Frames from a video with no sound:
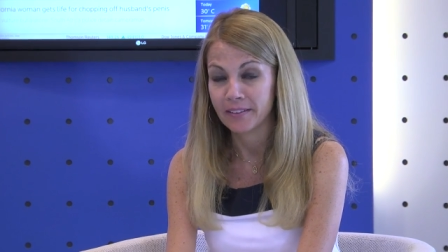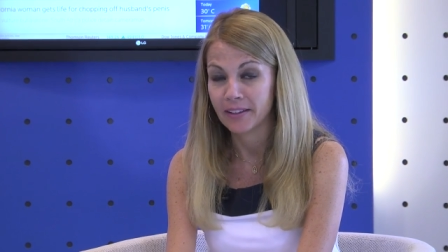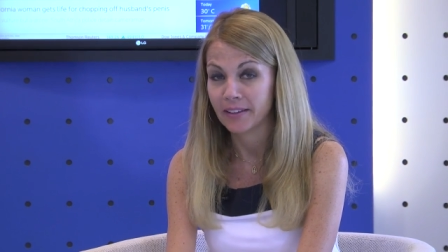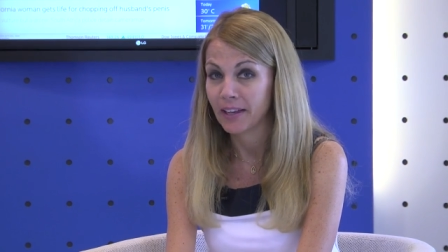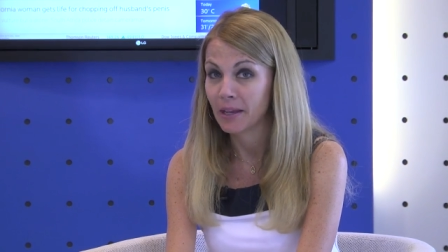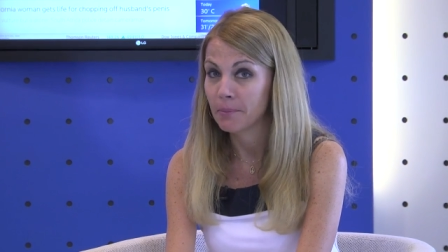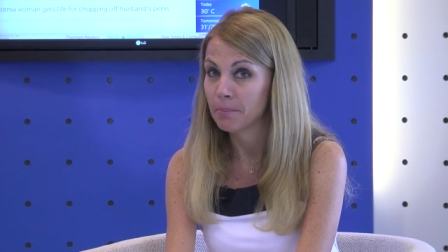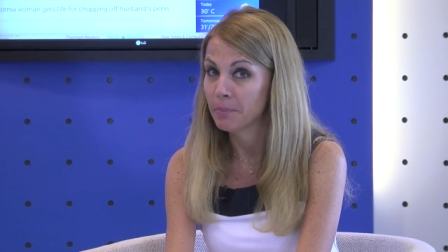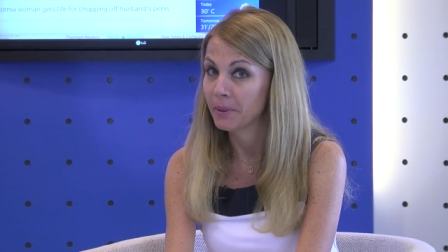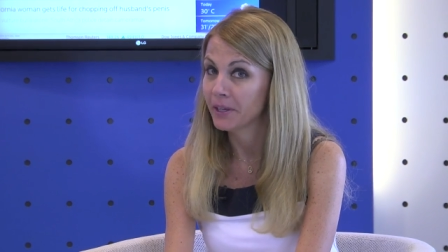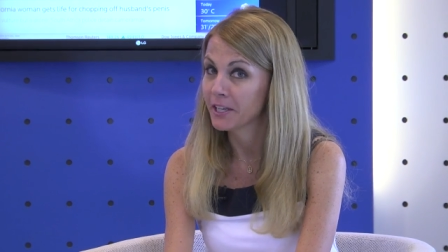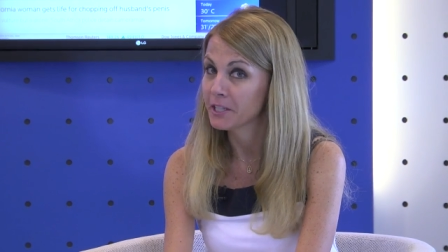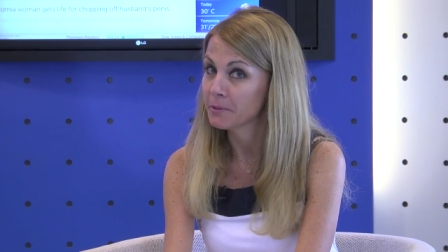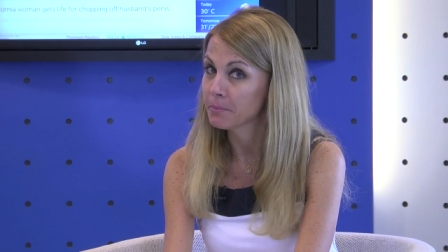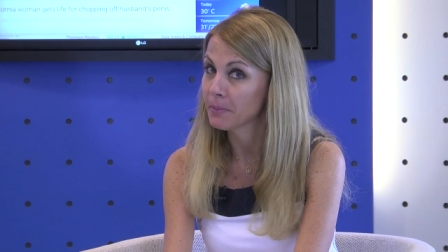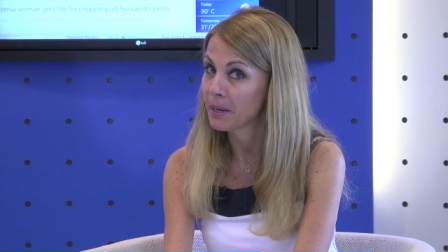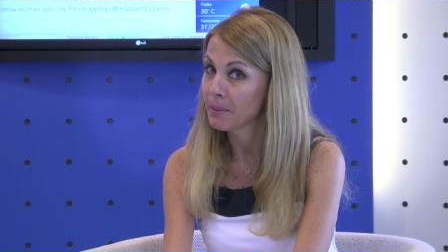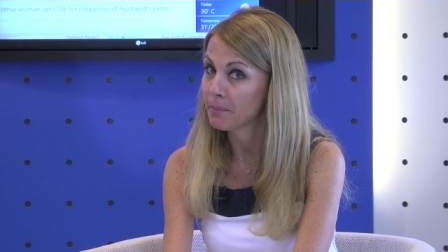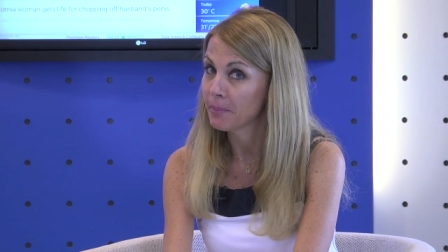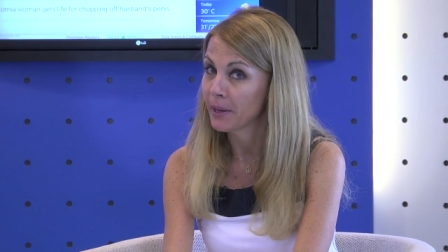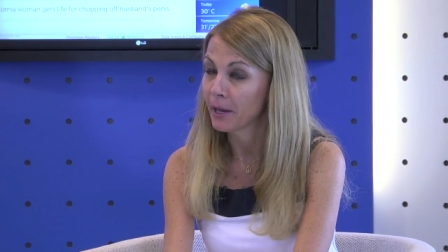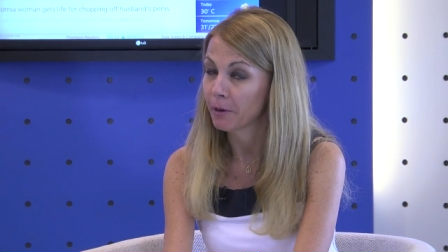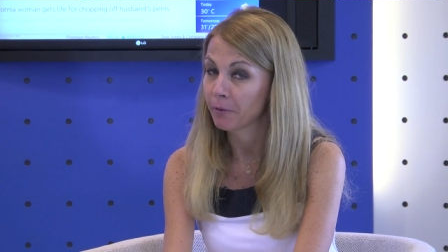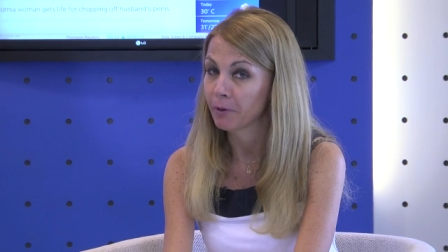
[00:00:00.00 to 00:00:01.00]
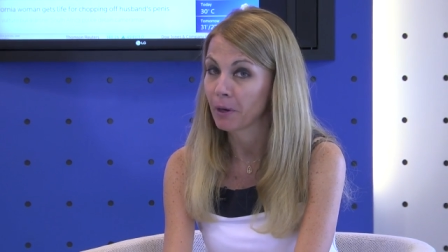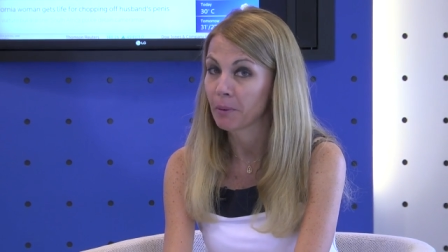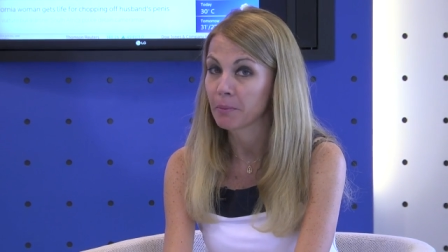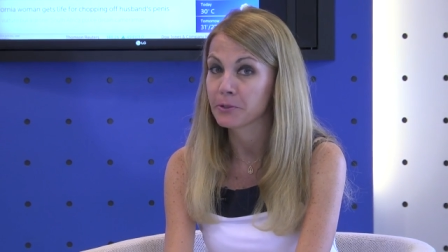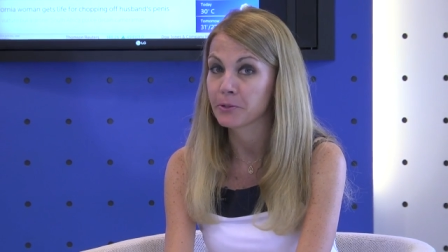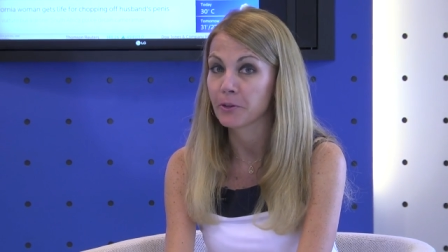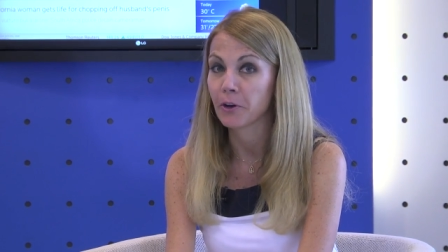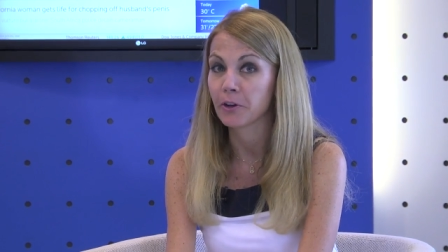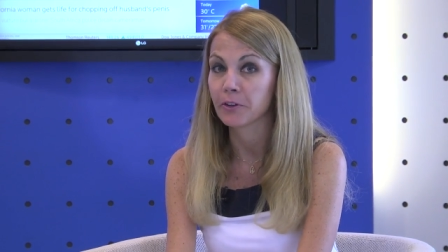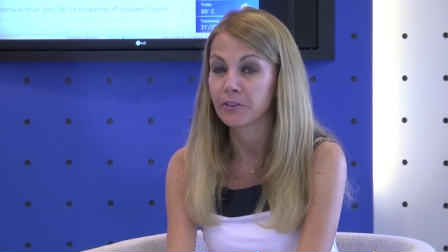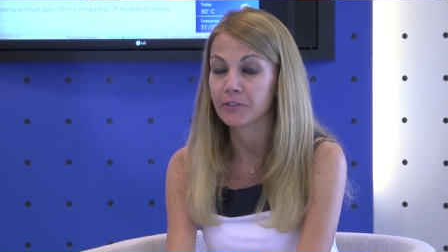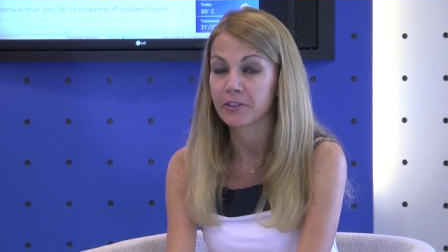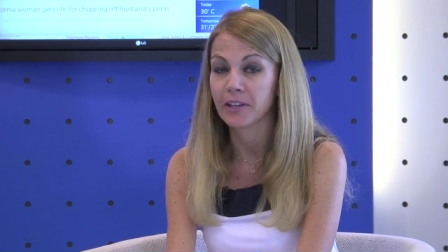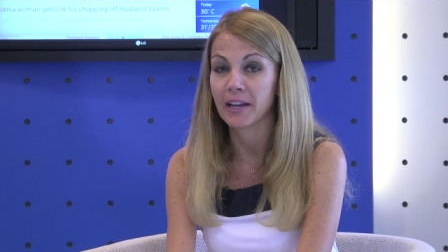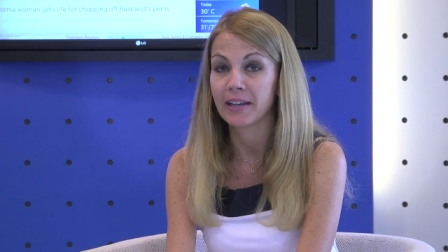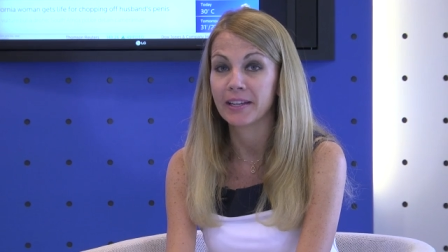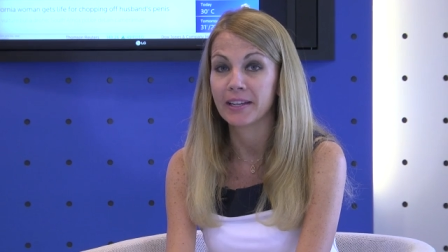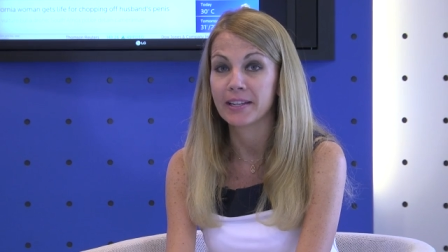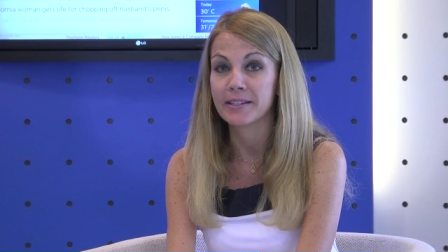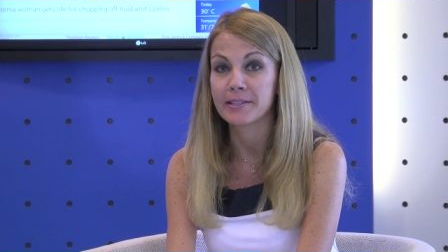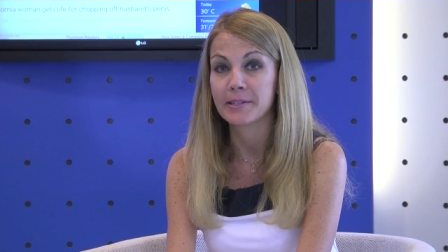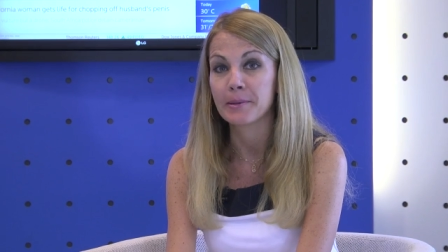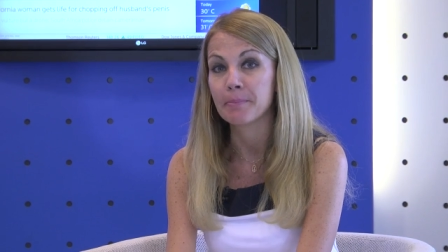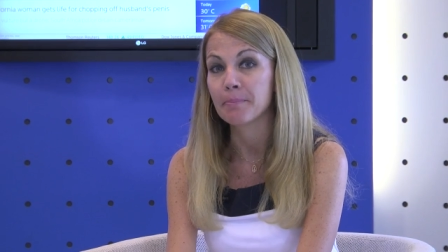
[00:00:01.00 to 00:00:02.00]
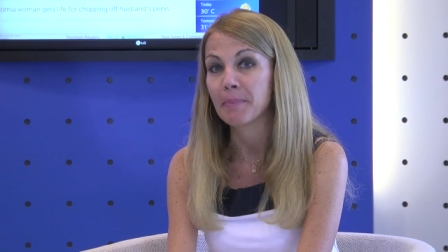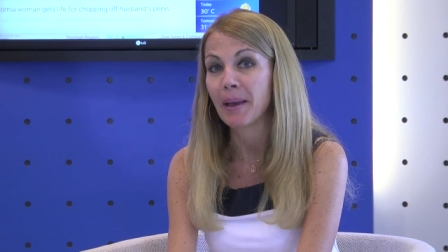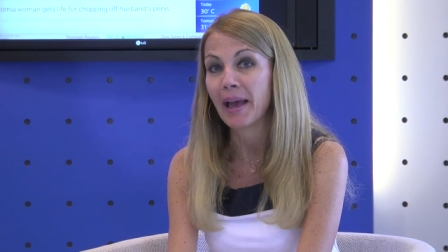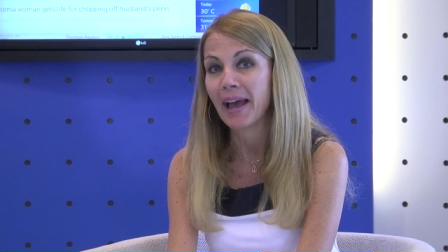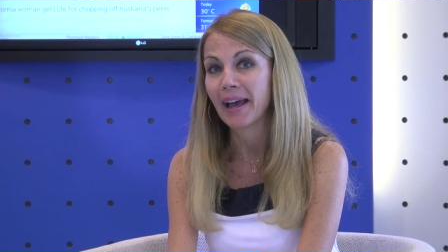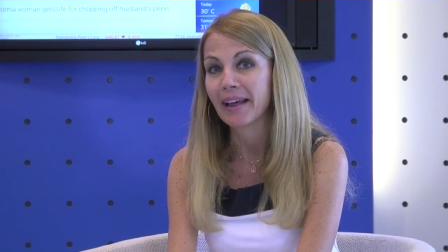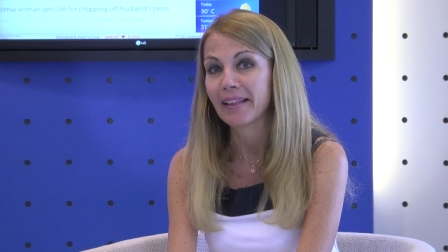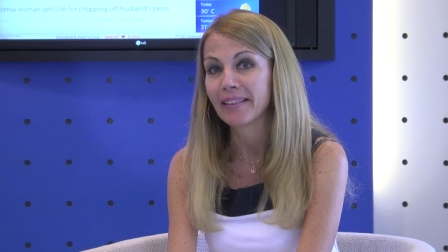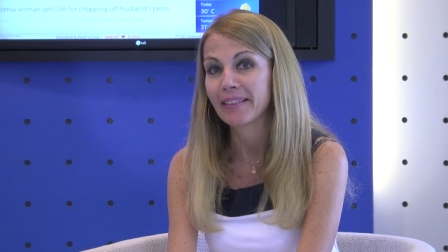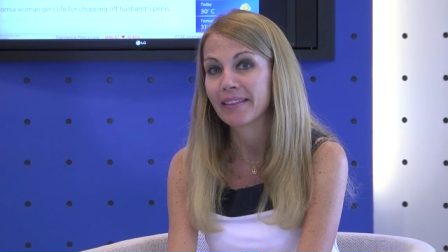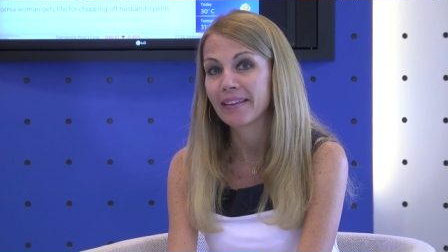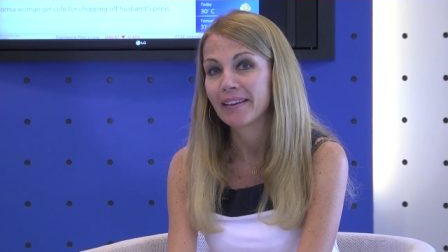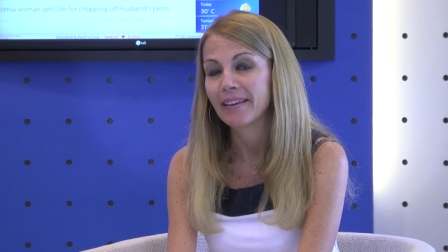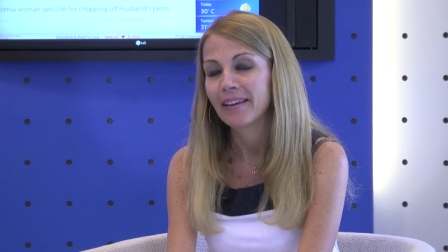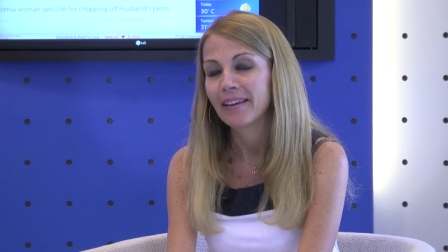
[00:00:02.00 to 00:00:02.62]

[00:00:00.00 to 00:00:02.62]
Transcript: again, because my background was all science and math.